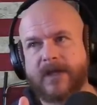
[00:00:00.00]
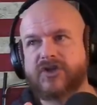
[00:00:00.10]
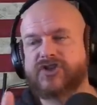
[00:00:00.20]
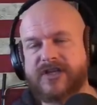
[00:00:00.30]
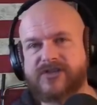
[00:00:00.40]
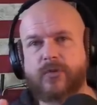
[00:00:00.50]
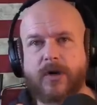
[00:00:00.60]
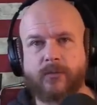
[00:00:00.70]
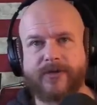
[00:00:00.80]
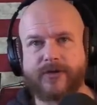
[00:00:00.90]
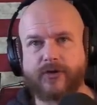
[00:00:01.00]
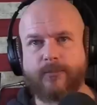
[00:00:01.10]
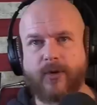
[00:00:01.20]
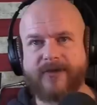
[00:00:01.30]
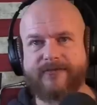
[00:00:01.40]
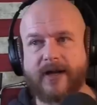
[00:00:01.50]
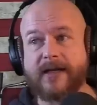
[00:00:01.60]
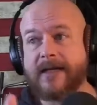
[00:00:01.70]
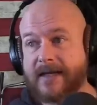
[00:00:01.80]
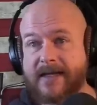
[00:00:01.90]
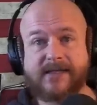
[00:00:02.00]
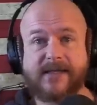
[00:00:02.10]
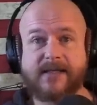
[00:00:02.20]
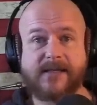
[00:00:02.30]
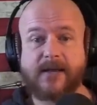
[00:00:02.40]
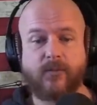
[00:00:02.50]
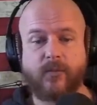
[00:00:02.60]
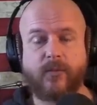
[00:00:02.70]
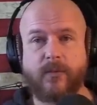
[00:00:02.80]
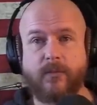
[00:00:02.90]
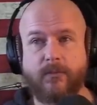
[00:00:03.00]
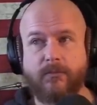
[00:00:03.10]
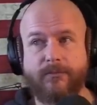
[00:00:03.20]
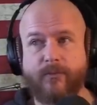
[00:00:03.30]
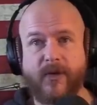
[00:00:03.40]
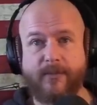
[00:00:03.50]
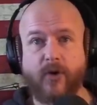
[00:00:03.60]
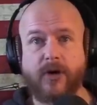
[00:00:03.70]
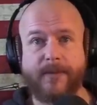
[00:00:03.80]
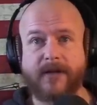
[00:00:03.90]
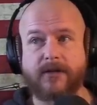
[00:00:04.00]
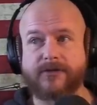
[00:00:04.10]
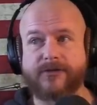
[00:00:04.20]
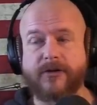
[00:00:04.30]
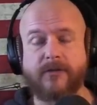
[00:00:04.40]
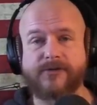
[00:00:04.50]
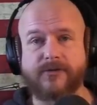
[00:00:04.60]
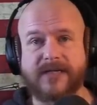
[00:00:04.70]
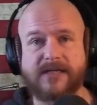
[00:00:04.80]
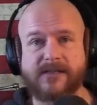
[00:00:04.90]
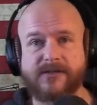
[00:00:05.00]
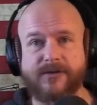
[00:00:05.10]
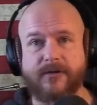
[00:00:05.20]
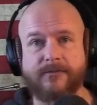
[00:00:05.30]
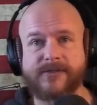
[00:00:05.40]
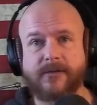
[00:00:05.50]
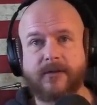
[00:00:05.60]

She's the one with a new boyfriend. He says, Hey, we broke up on good terms or decent terms.